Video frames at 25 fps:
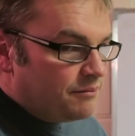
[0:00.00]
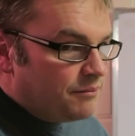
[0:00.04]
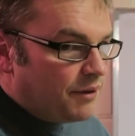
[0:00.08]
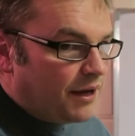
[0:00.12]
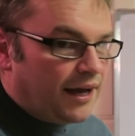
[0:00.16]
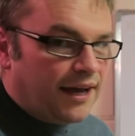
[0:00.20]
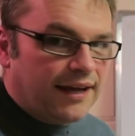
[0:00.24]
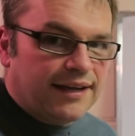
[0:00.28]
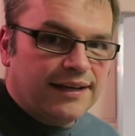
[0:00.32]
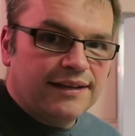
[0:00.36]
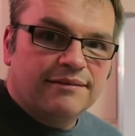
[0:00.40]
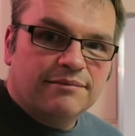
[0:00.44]

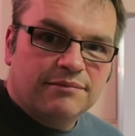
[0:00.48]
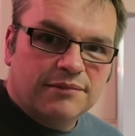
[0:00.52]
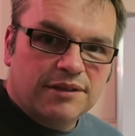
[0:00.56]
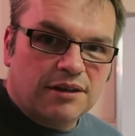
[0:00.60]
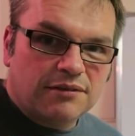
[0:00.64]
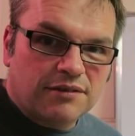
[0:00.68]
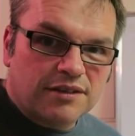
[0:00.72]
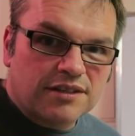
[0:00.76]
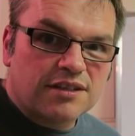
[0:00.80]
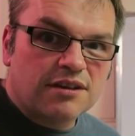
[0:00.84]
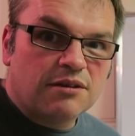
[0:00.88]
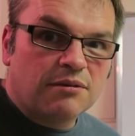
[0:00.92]
But hey, you
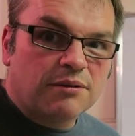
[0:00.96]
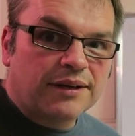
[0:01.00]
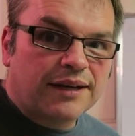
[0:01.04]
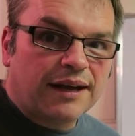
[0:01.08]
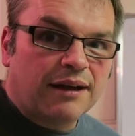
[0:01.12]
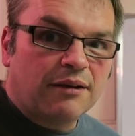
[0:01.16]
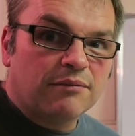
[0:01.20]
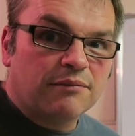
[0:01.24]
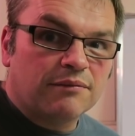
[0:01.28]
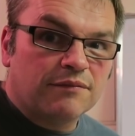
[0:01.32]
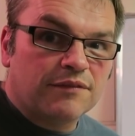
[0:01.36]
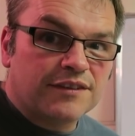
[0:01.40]
know, there's no
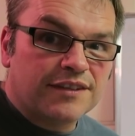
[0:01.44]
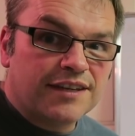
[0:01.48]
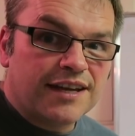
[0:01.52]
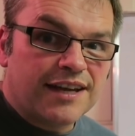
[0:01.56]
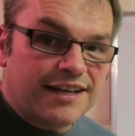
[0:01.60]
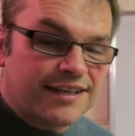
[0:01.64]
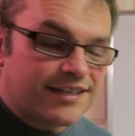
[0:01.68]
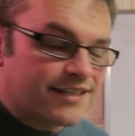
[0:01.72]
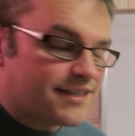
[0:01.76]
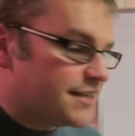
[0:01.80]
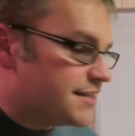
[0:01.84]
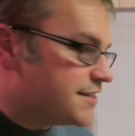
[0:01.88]
accounting for
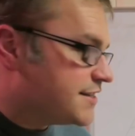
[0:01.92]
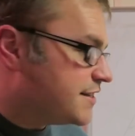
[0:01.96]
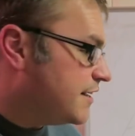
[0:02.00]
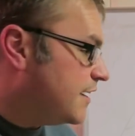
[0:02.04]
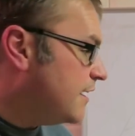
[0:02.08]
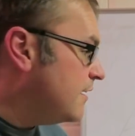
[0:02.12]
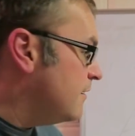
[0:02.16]
taste, is